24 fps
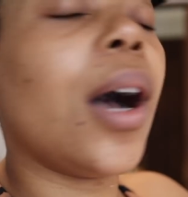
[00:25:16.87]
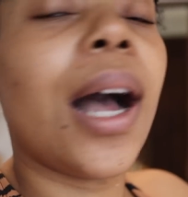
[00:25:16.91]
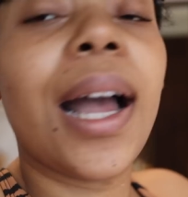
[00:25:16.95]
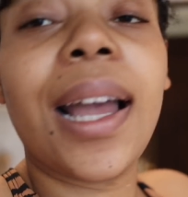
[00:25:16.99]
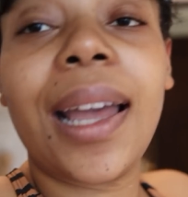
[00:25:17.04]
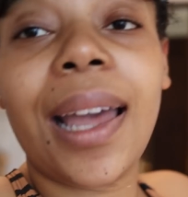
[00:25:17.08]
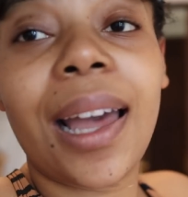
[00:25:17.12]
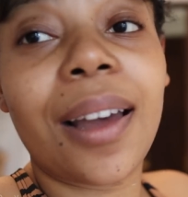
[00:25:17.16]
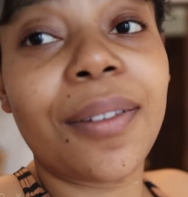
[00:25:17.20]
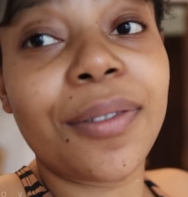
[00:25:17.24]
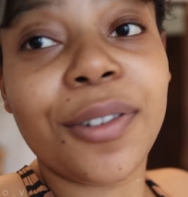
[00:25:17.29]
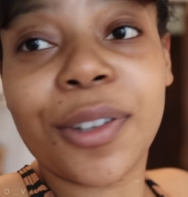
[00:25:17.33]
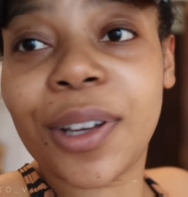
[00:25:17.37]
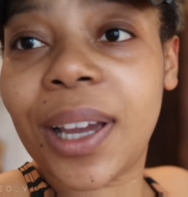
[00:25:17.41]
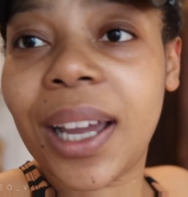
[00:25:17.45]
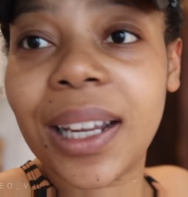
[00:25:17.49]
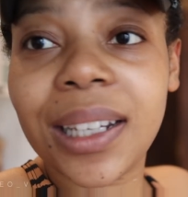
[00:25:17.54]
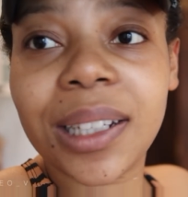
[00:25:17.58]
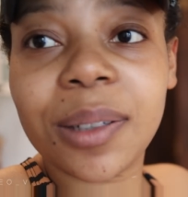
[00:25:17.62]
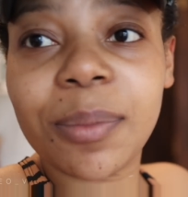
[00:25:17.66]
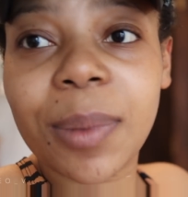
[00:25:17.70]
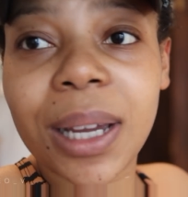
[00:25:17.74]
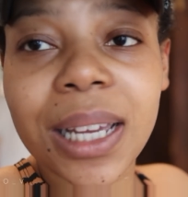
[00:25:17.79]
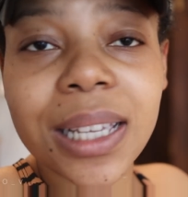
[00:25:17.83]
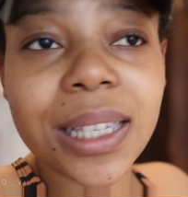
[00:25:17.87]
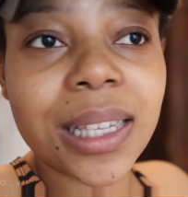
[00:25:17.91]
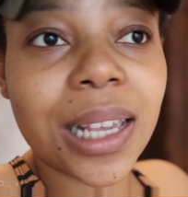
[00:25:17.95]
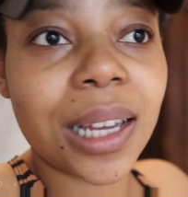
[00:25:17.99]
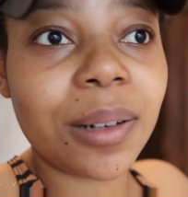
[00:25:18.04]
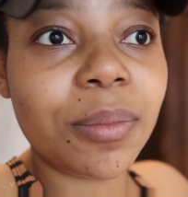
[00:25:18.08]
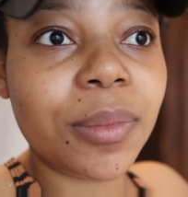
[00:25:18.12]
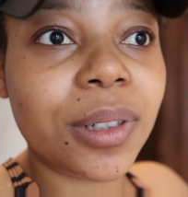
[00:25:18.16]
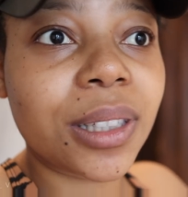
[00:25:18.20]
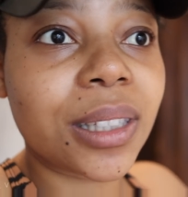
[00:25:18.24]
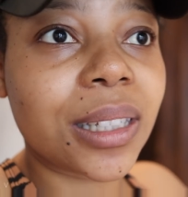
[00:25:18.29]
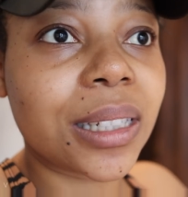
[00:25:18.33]
I have to hand in my
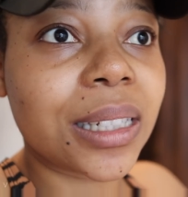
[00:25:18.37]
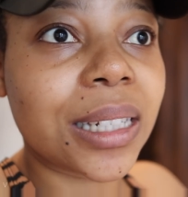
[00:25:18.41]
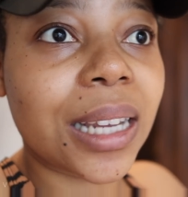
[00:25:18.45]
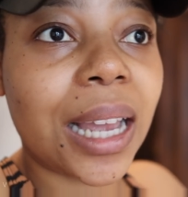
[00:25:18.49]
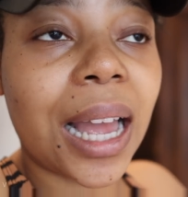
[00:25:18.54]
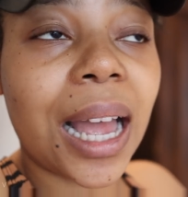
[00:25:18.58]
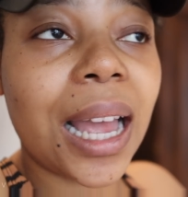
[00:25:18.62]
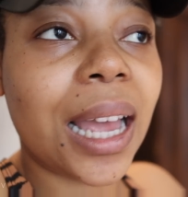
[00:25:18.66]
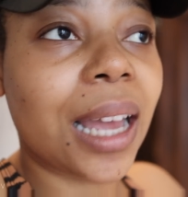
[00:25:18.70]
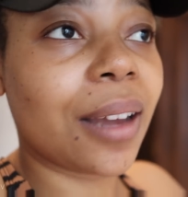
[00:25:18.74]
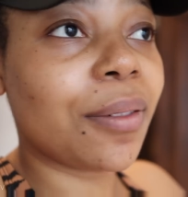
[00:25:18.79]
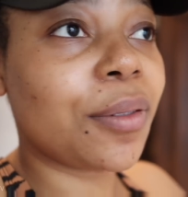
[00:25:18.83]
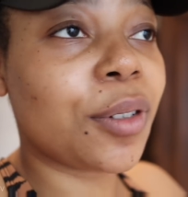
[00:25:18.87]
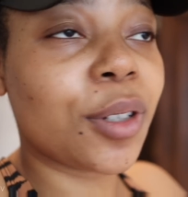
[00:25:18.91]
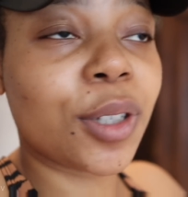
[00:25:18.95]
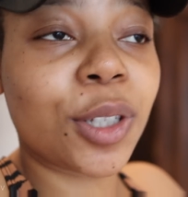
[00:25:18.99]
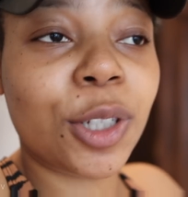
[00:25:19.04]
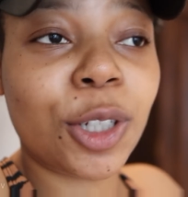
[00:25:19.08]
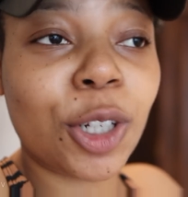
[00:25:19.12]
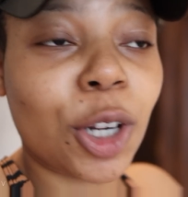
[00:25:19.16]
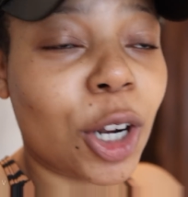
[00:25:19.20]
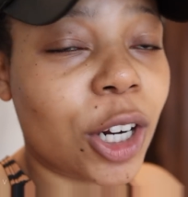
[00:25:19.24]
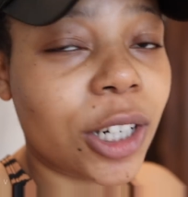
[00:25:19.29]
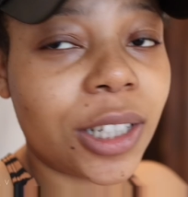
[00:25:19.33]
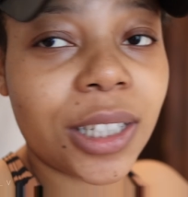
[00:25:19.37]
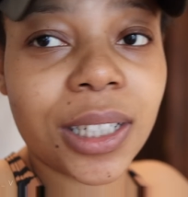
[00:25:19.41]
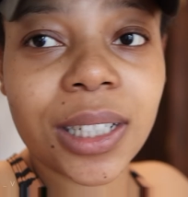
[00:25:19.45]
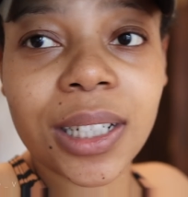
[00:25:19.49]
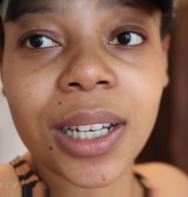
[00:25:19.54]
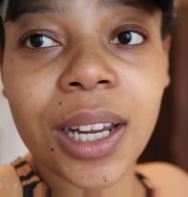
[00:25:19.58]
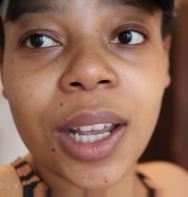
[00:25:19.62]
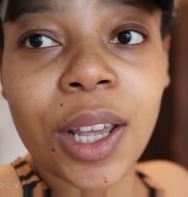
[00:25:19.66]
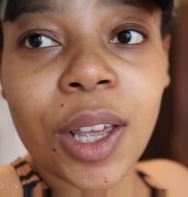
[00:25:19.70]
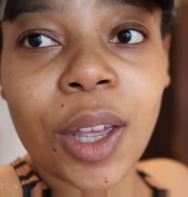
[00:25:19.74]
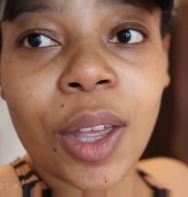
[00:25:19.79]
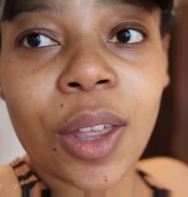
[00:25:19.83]
assignments today I have to
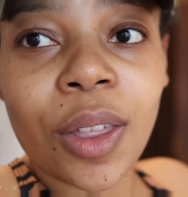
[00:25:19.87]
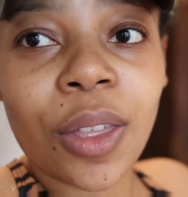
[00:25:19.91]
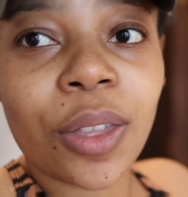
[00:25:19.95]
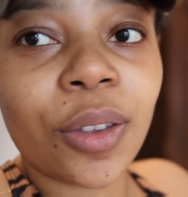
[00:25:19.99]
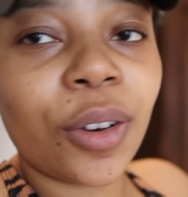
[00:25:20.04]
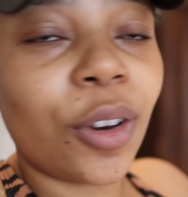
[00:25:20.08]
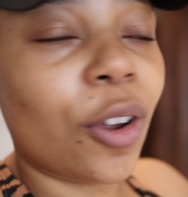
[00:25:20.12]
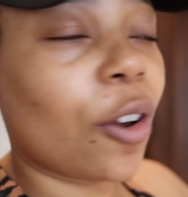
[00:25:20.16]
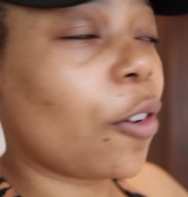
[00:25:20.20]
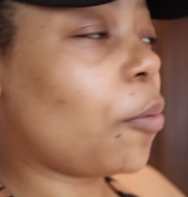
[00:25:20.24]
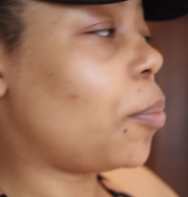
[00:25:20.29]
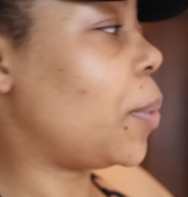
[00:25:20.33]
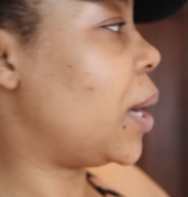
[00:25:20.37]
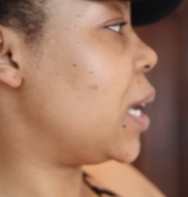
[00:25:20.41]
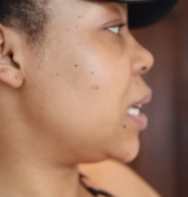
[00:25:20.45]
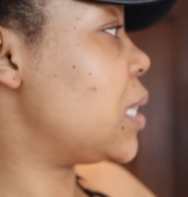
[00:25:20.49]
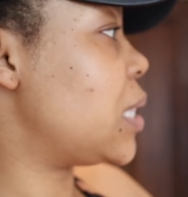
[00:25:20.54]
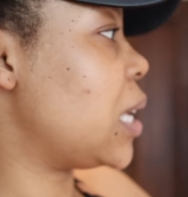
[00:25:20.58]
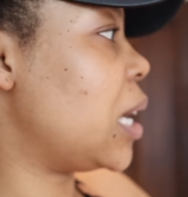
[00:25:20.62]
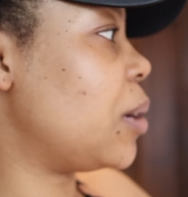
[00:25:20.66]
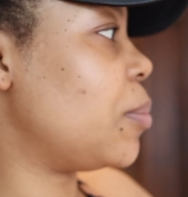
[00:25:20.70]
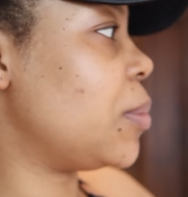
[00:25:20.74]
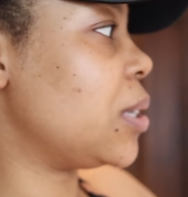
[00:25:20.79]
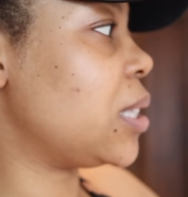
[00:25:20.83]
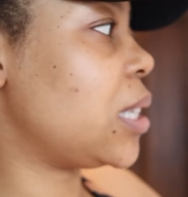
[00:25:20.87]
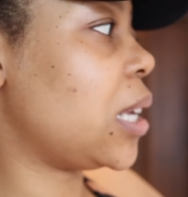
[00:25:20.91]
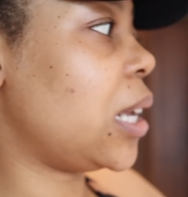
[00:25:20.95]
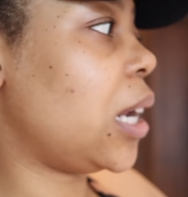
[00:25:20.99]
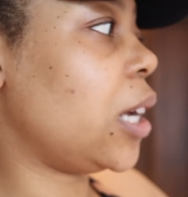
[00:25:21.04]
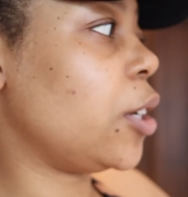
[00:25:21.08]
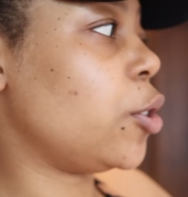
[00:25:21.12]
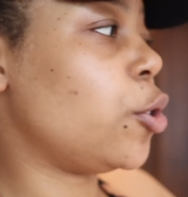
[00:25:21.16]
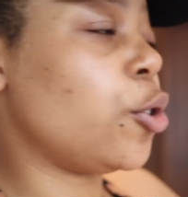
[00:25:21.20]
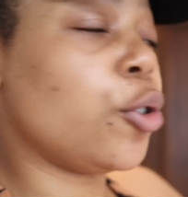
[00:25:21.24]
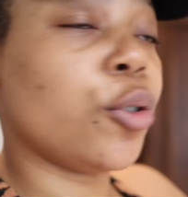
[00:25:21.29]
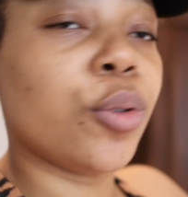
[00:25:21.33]
start three of my assignments that
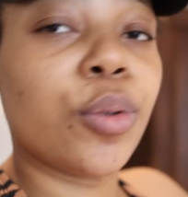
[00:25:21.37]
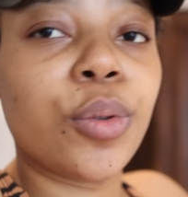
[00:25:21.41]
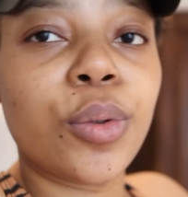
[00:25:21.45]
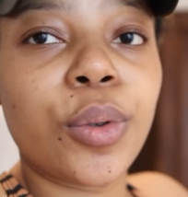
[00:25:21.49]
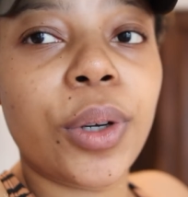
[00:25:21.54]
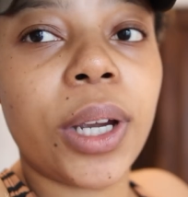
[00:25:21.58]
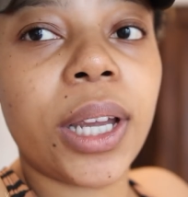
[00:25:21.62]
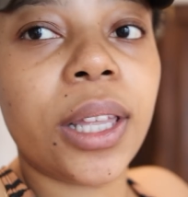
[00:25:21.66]
are due